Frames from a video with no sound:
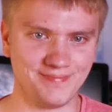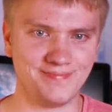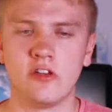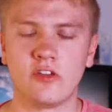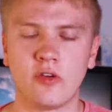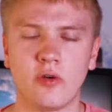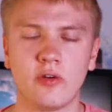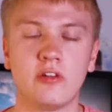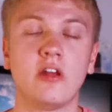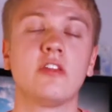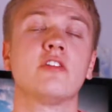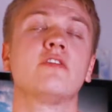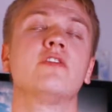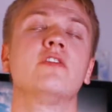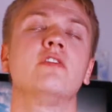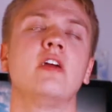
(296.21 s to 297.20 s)
So
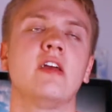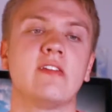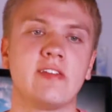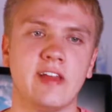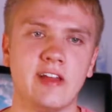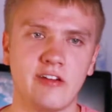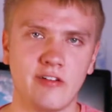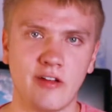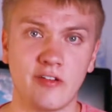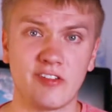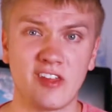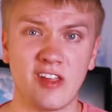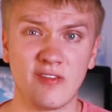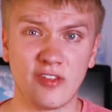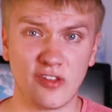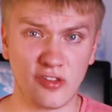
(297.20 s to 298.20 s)
another few days later, I
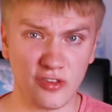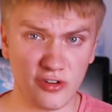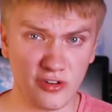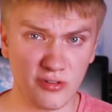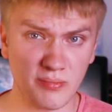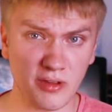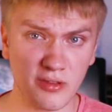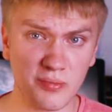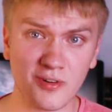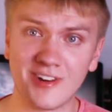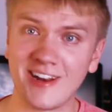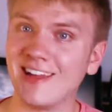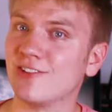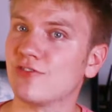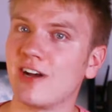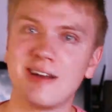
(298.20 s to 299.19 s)
received this 3rd motherboard
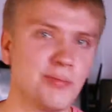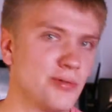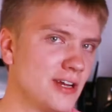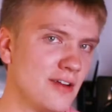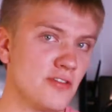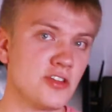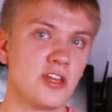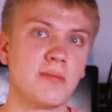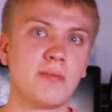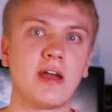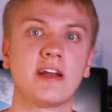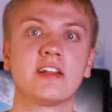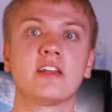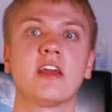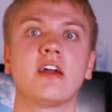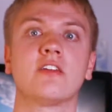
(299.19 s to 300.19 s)
and tried to put everything
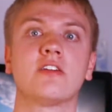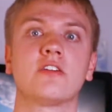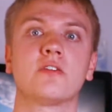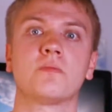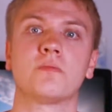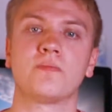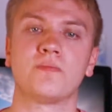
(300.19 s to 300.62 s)
back together.